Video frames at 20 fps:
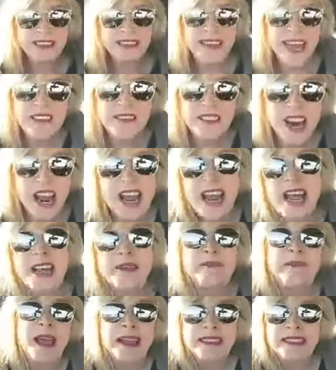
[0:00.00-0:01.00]
Dave and I
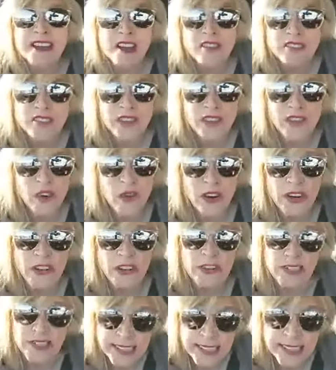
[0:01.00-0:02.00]
head back down to
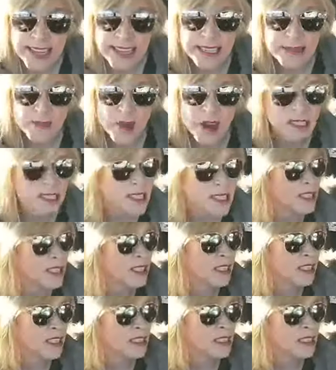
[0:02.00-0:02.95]
Florida for 6 months.